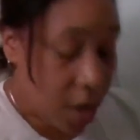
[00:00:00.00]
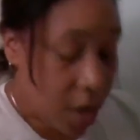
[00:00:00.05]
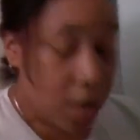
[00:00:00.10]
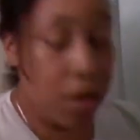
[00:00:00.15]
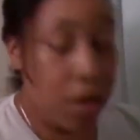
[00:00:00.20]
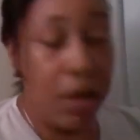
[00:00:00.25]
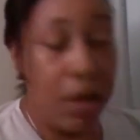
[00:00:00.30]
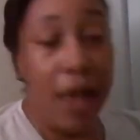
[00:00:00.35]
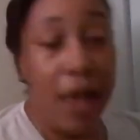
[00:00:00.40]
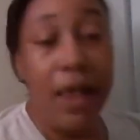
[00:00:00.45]

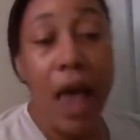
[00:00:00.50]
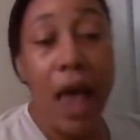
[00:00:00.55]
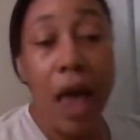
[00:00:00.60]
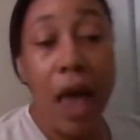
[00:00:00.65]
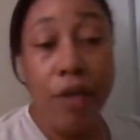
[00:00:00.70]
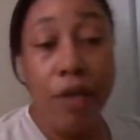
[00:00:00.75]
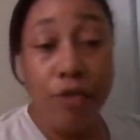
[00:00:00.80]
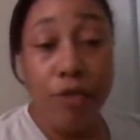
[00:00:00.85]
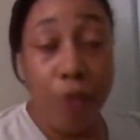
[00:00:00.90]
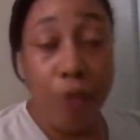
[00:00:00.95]
So that's
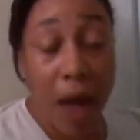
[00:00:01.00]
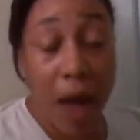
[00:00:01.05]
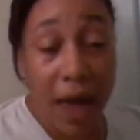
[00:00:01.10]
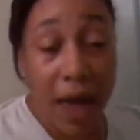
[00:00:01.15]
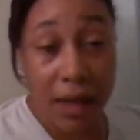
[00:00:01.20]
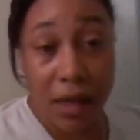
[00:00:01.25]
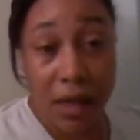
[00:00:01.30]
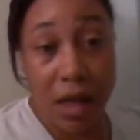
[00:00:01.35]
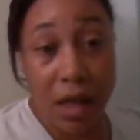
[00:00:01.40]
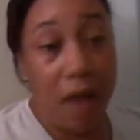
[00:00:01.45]
how I
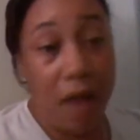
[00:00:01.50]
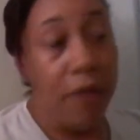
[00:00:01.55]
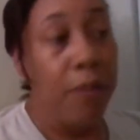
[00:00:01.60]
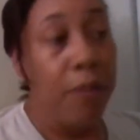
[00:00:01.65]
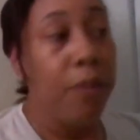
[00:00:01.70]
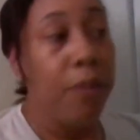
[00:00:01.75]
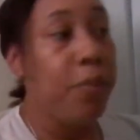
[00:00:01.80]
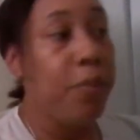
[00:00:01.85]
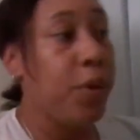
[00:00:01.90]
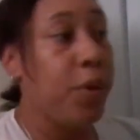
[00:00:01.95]
try stuff.
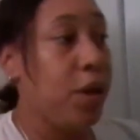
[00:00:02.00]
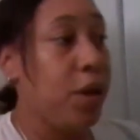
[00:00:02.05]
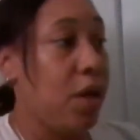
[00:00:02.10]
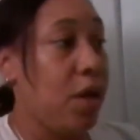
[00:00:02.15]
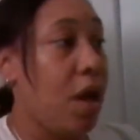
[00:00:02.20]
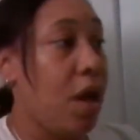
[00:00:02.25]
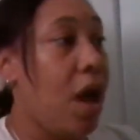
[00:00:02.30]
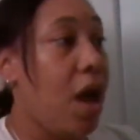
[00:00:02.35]
But